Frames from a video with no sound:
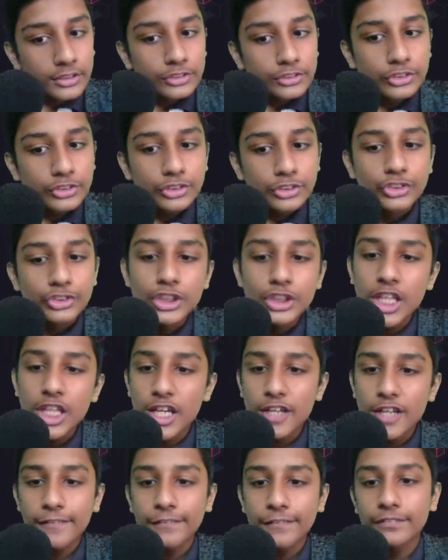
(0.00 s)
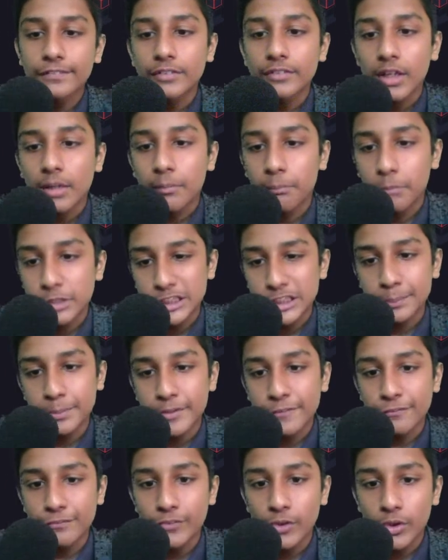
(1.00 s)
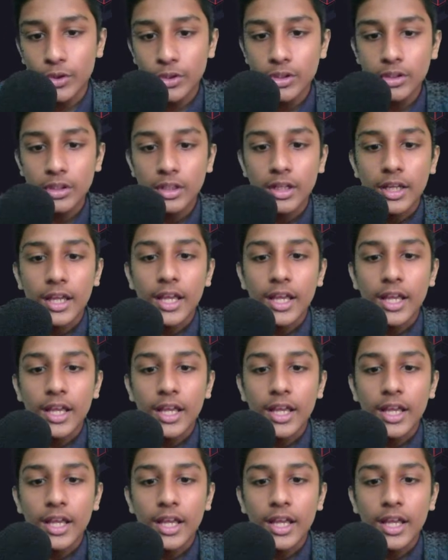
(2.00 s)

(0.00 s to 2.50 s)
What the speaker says: GF, bishop f4,